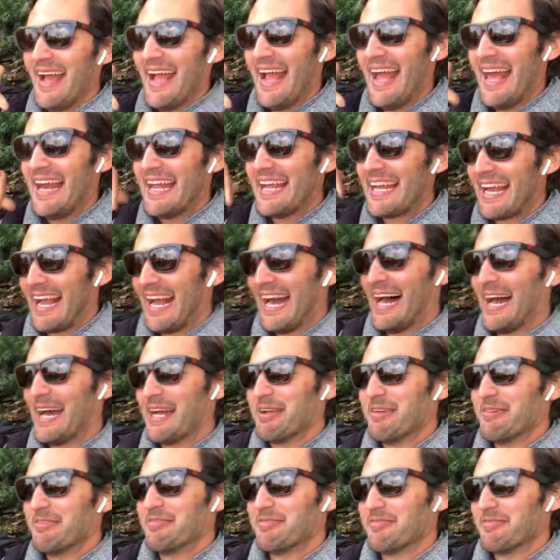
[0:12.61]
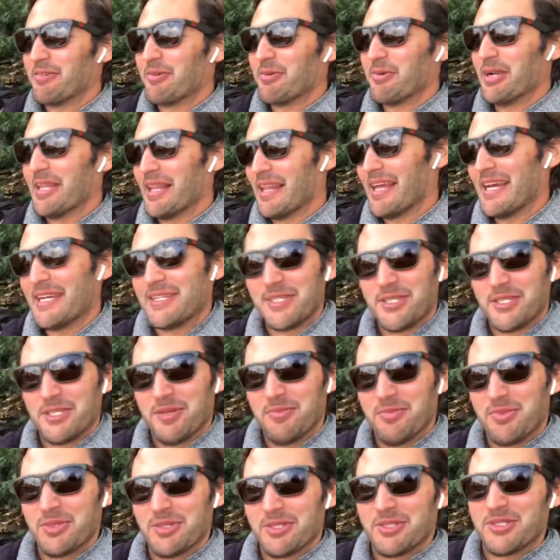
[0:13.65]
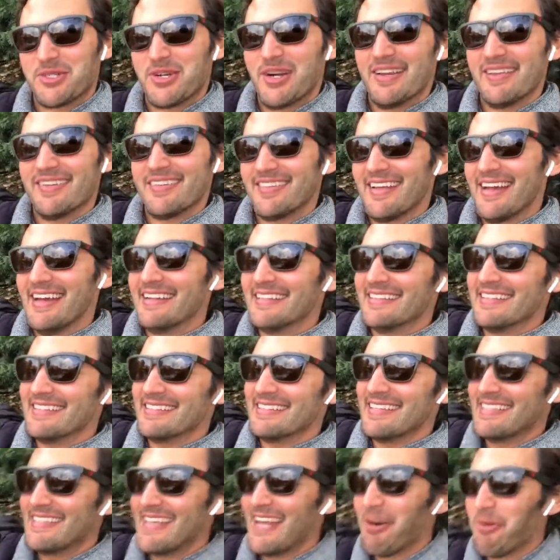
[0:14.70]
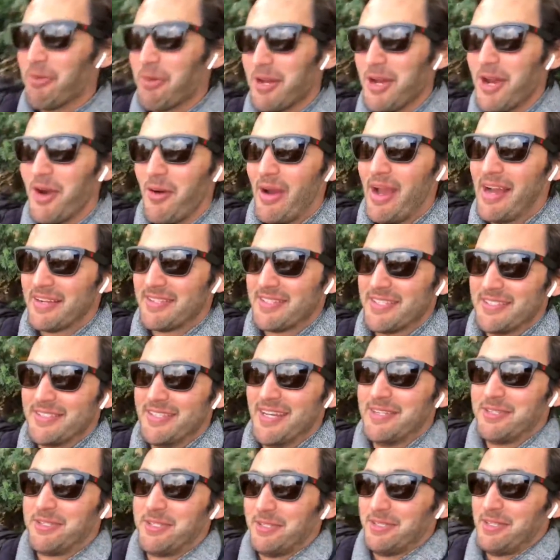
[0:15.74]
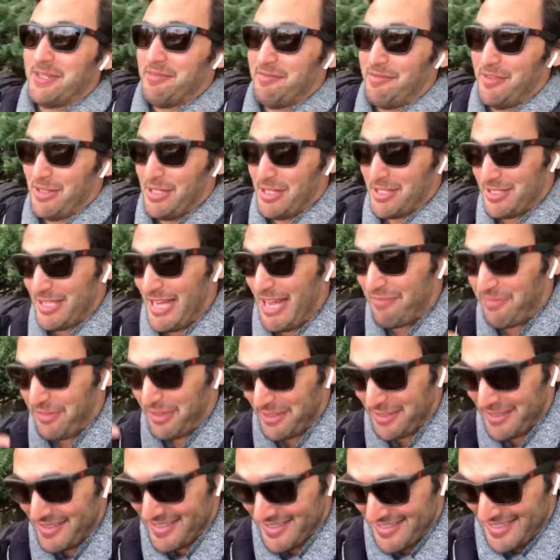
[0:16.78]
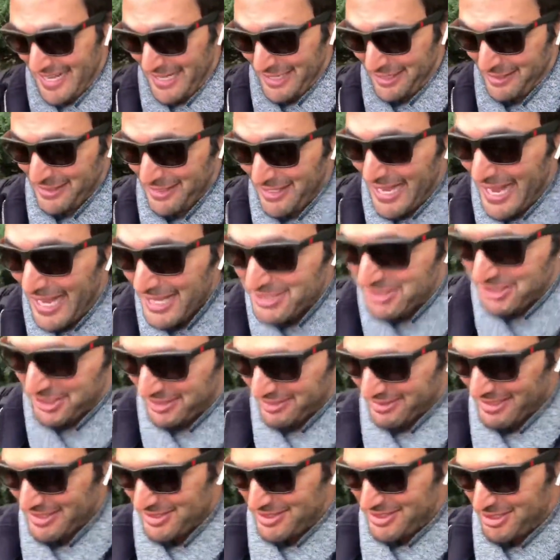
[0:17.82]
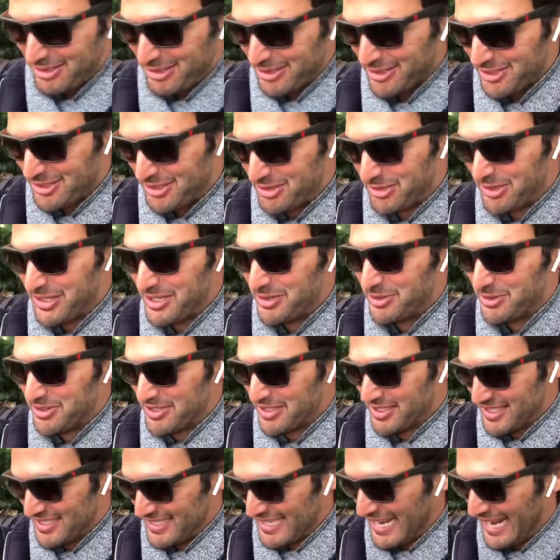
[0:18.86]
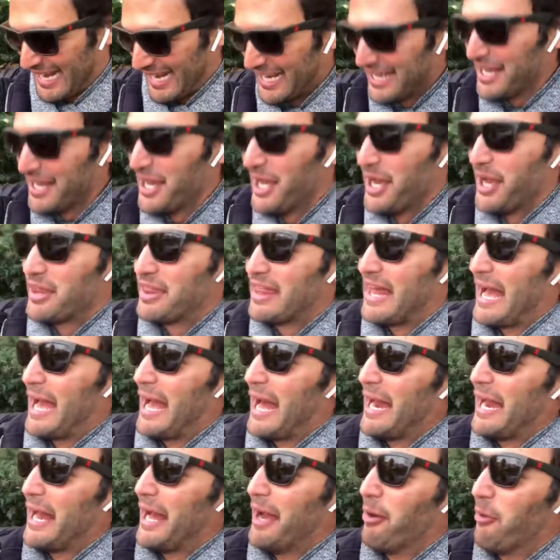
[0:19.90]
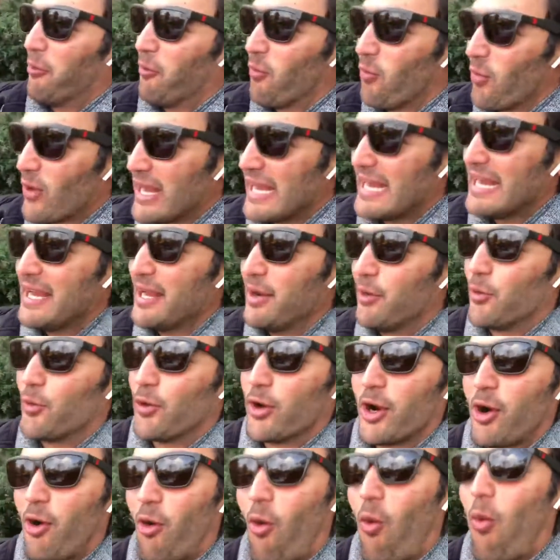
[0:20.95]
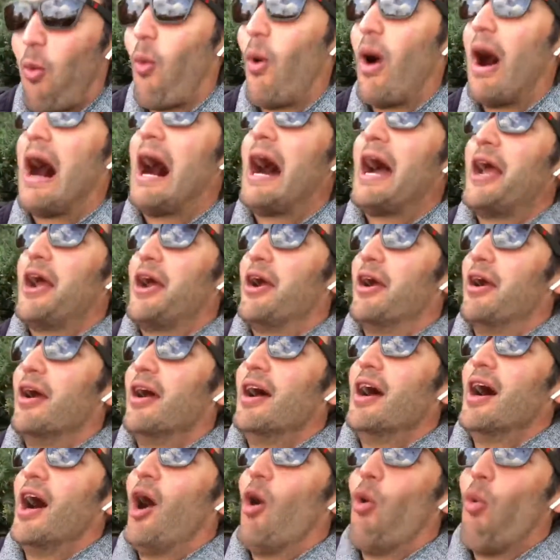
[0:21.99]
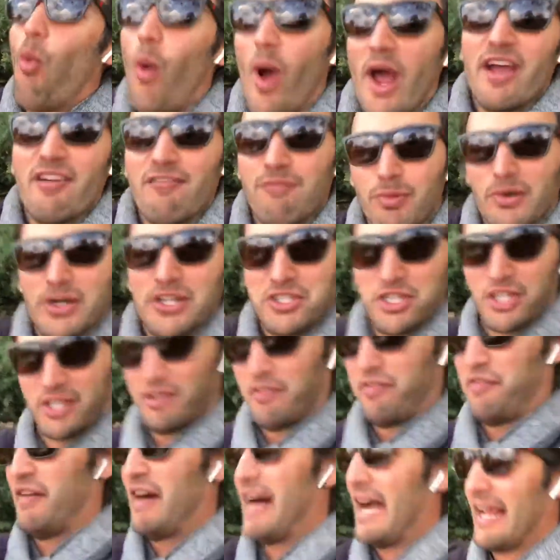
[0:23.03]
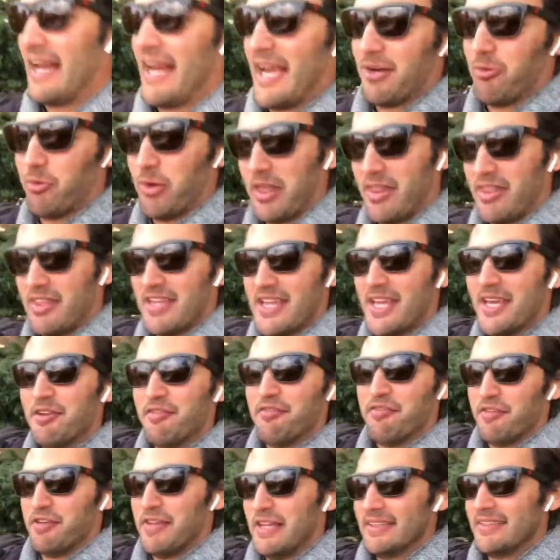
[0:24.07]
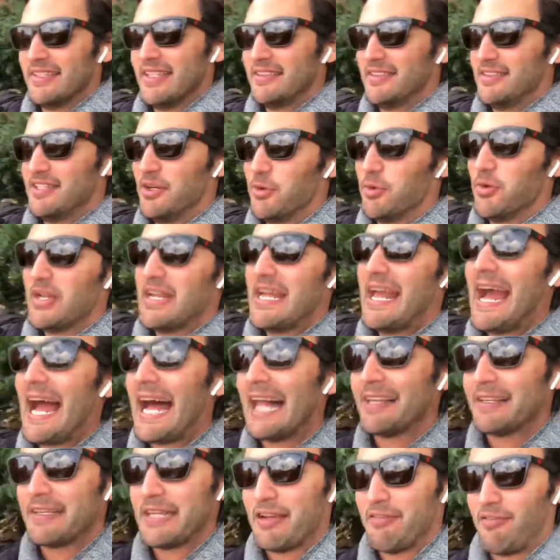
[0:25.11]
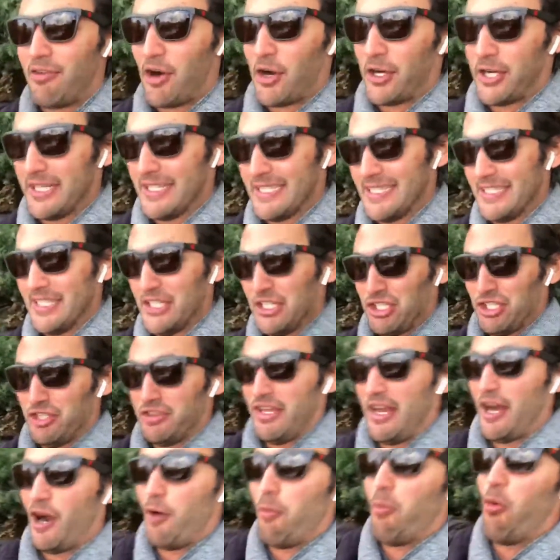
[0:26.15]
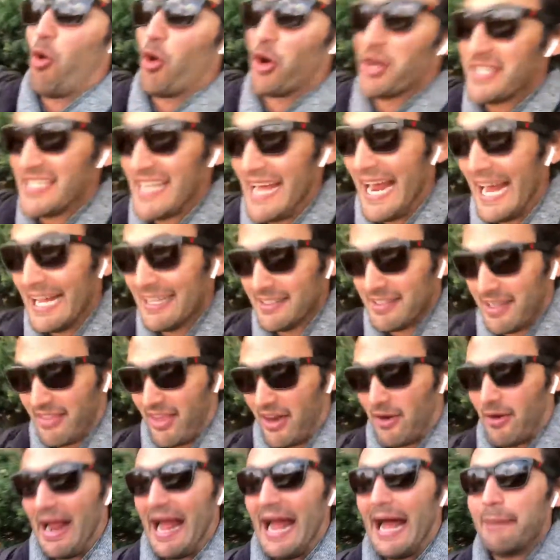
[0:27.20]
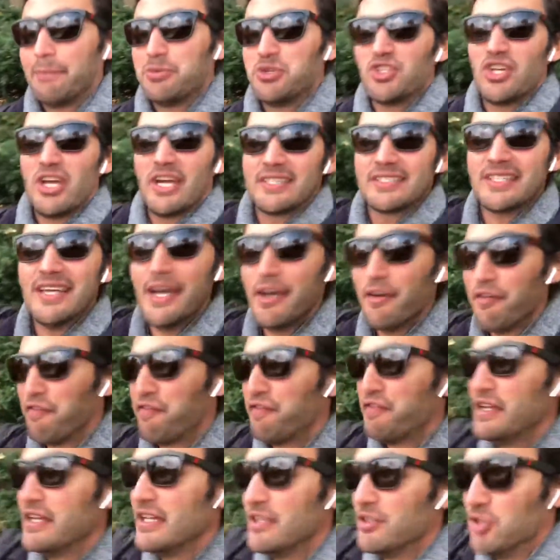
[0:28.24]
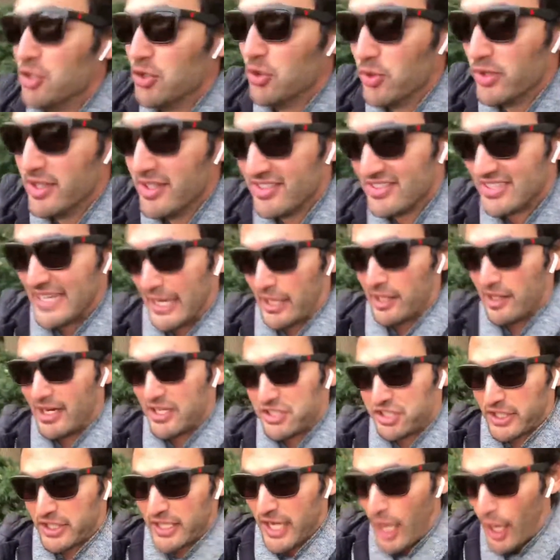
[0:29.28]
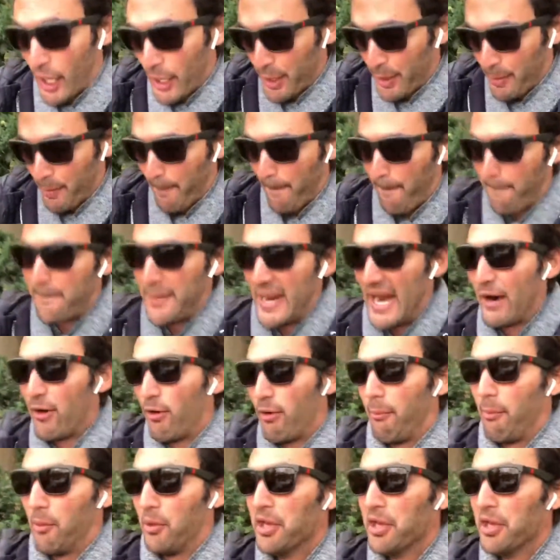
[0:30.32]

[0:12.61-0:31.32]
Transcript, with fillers: any kind of relationship with the transcendent. And yet we know existentially and philosophically and psychologically, as Tolstoy used to say, that we require a way of bridging the finite with the infinite, that the reality of our condition, that our mortality, that our abject finitude is psychologically unbearable